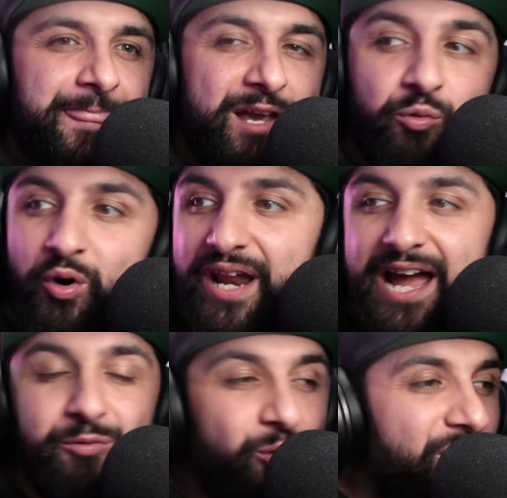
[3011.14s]
What
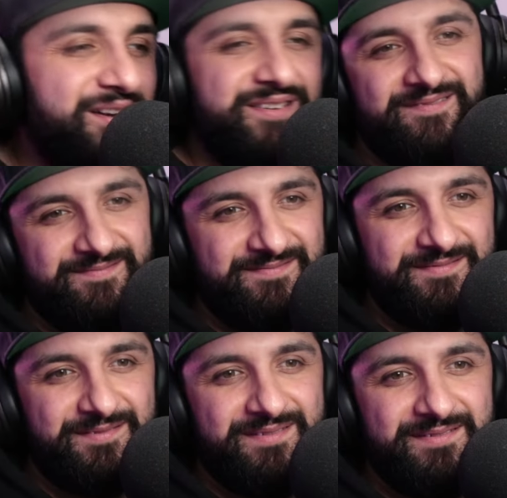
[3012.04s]
I want...
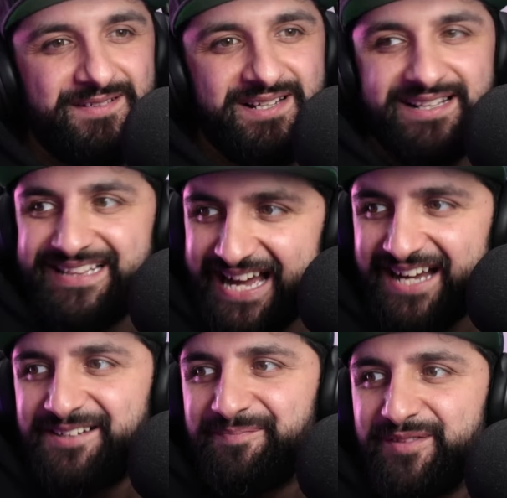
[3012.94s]

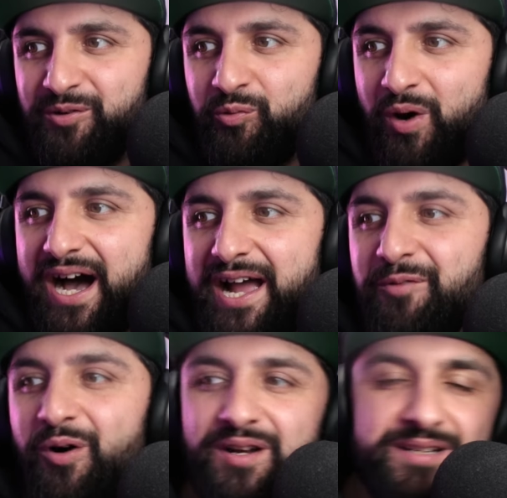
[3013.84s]
That... What I
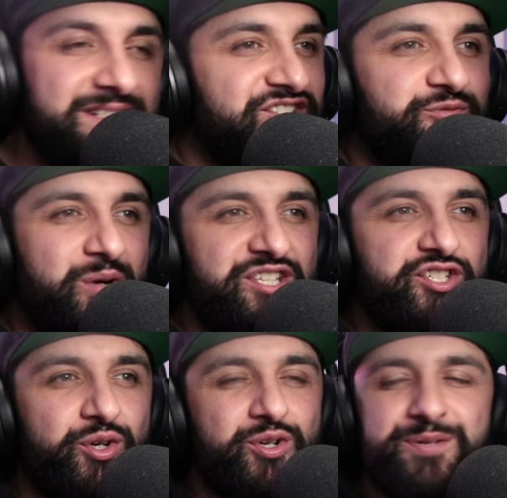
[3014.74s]
want... What
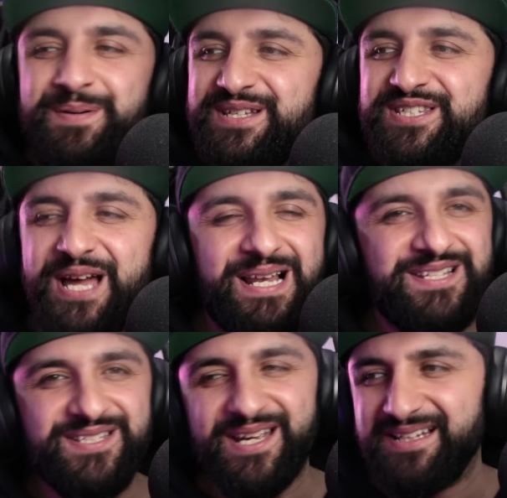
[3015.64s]
George Purcell is
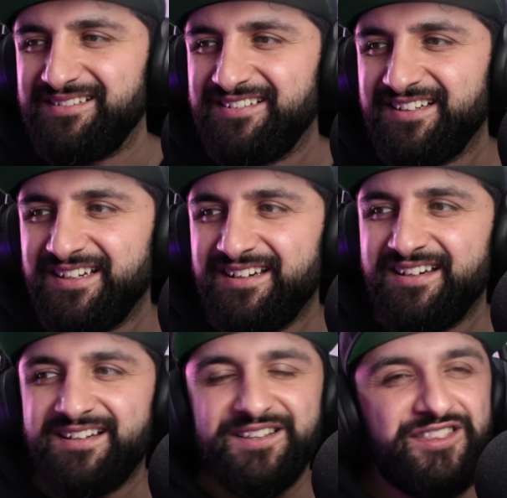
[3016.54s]
saying...
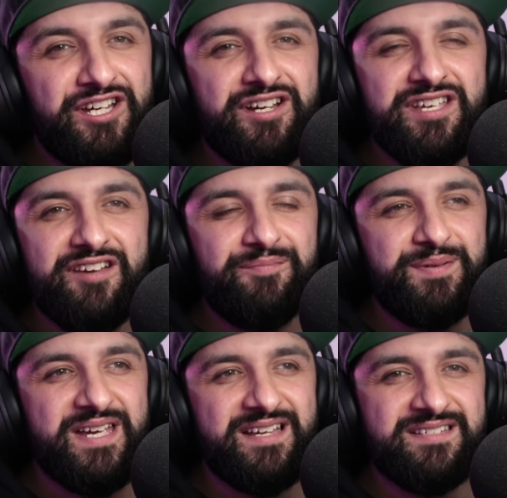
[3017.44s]
30
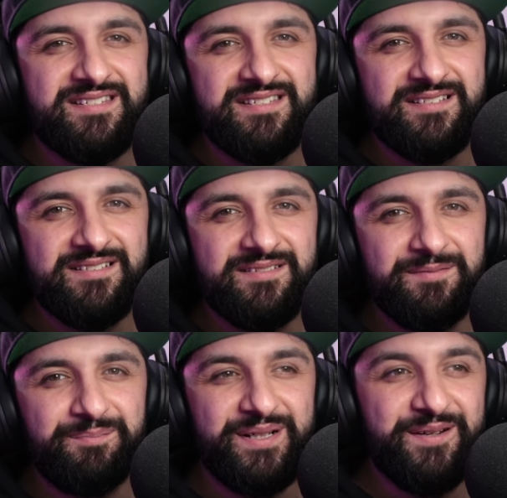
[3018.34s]
FPS
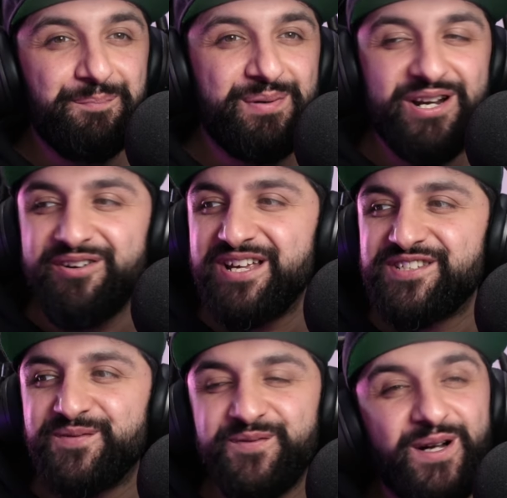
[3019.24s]
but blurry as
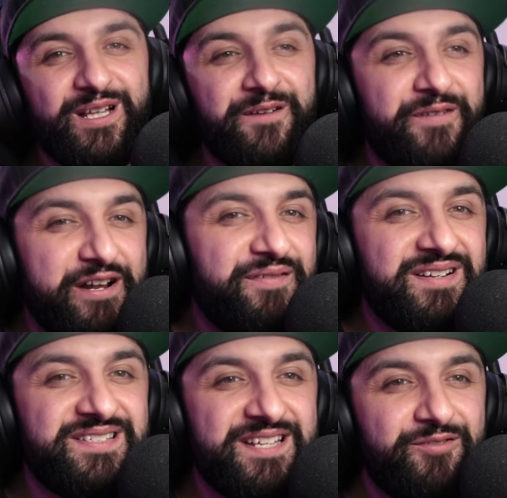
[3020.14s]
like Final
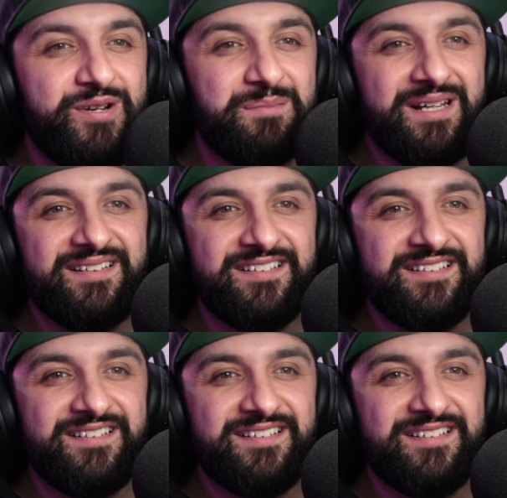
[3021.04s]
Fantasy VII Remake.